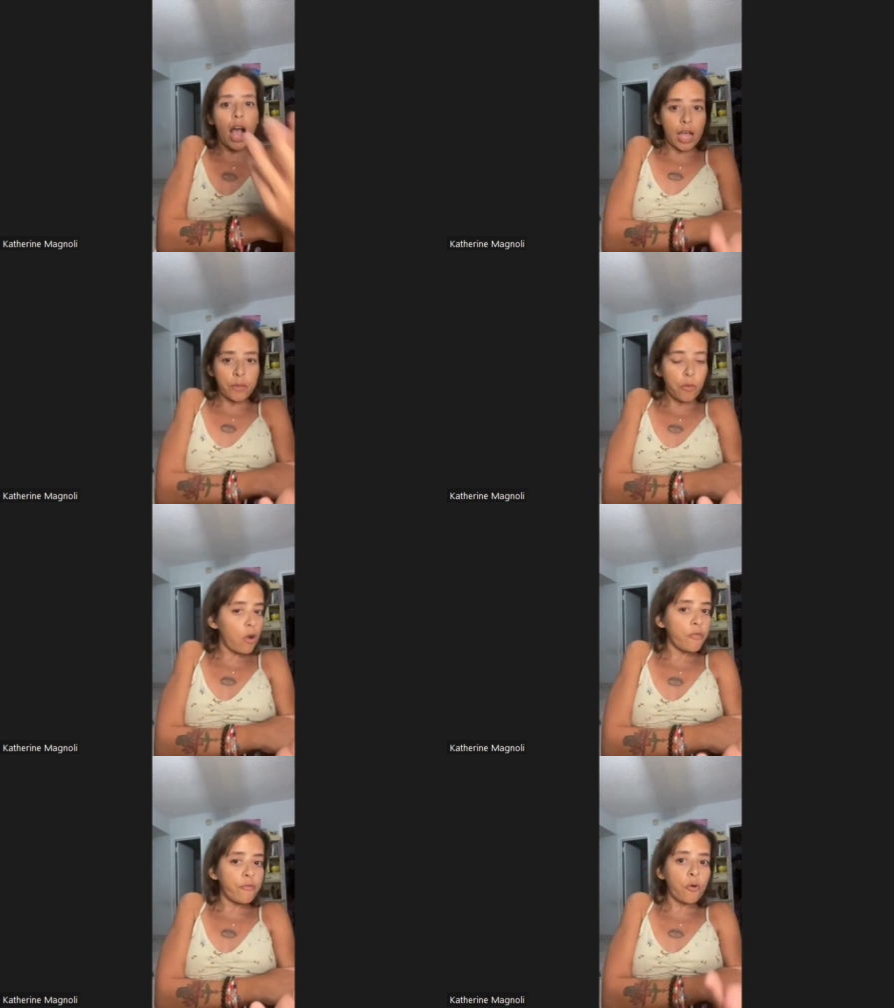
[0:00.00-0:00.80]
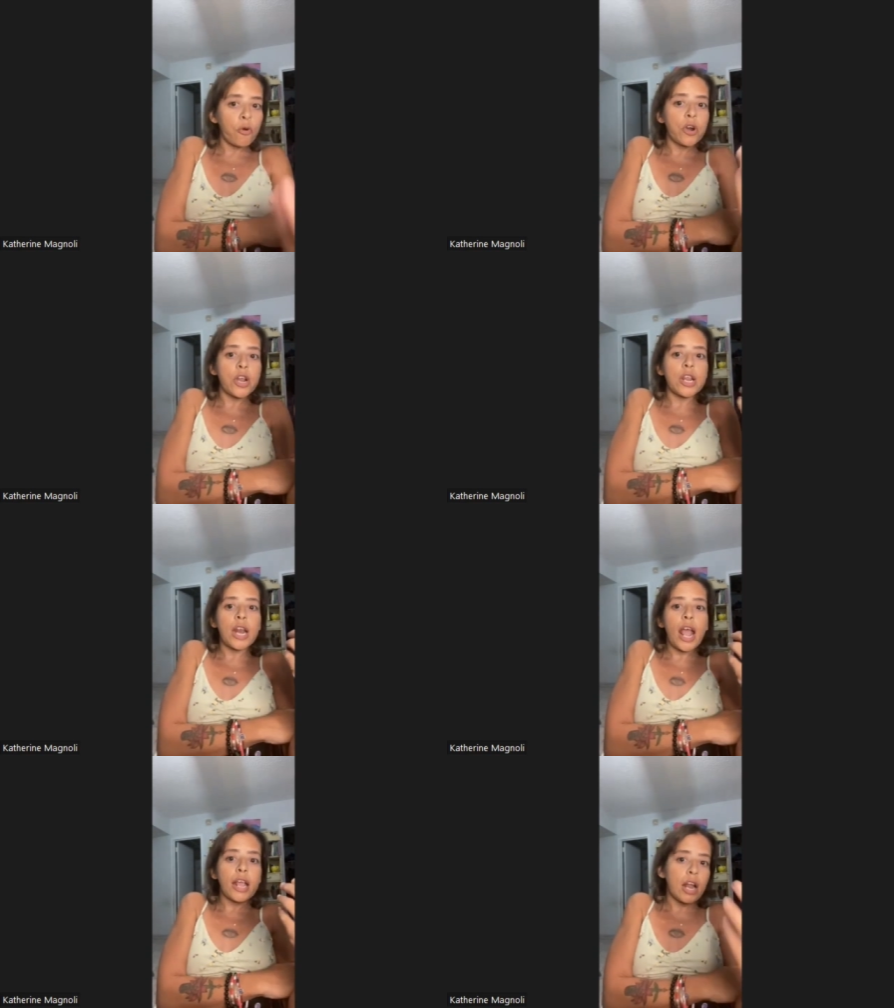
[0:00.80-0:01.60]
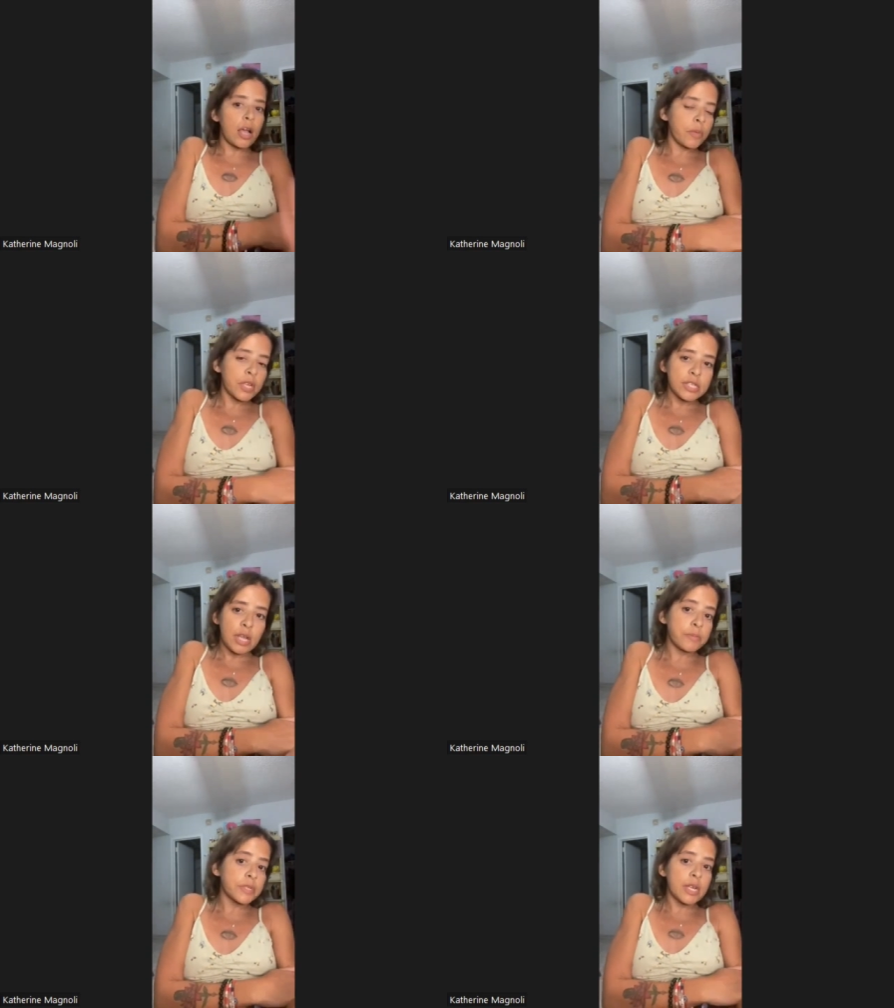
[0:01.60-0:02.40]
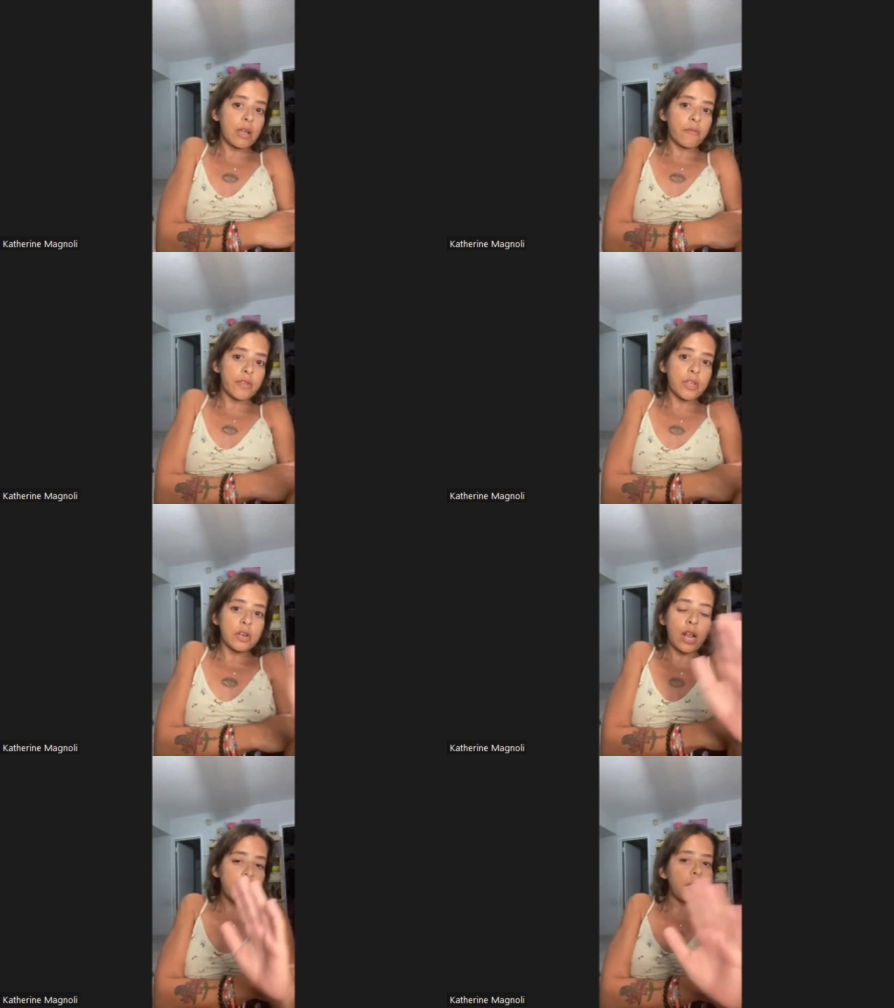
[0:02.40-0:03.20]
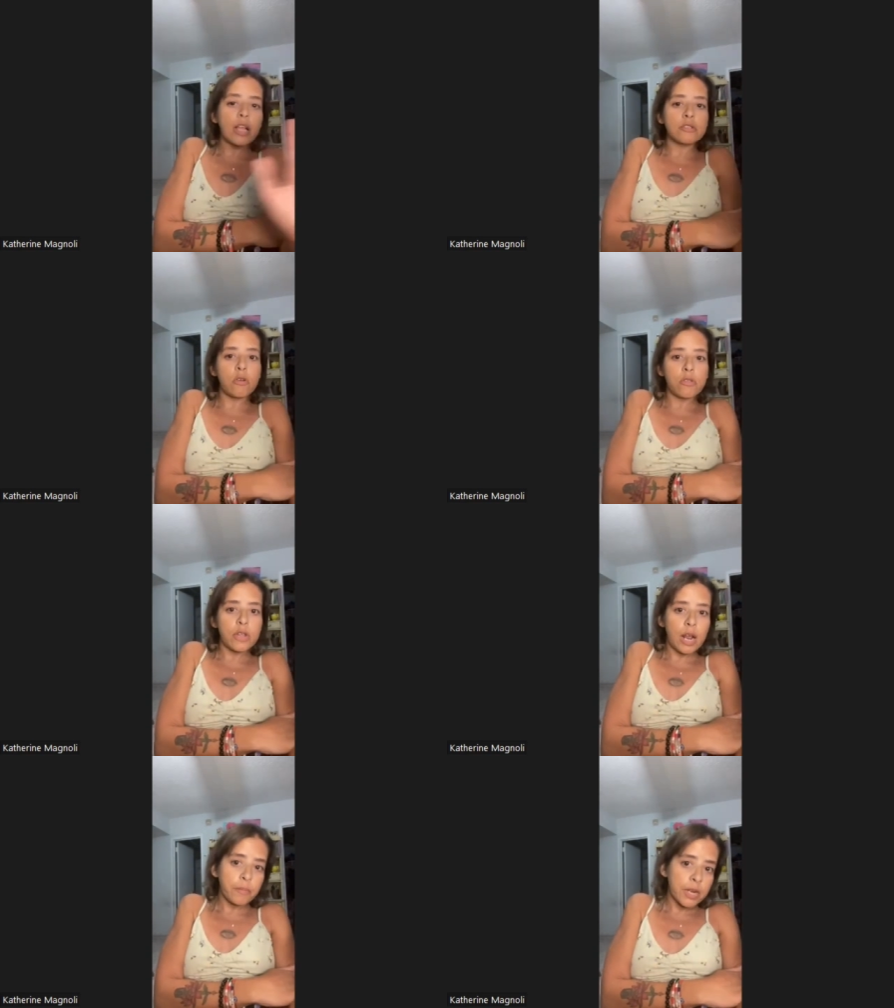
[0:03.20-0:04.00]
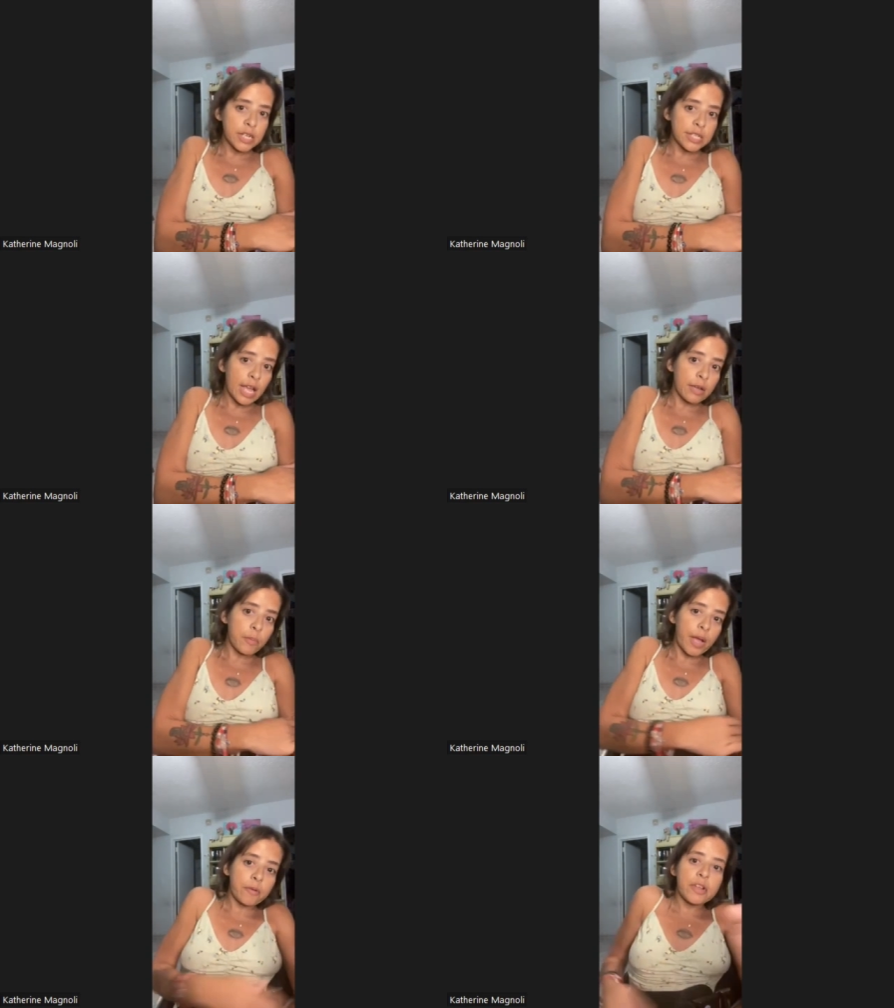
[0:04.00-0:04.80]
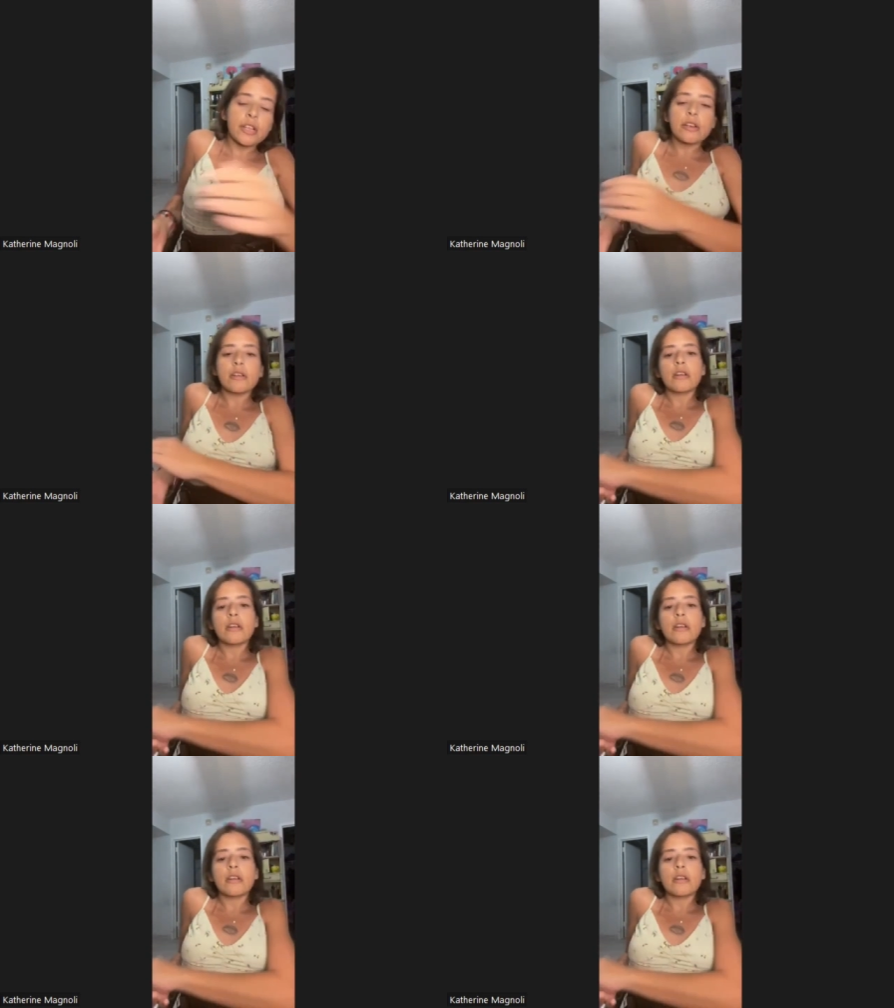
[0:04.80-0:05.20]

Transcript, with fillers: I'm all for it and I'm accepting of it. And that's all that I'm going to say about it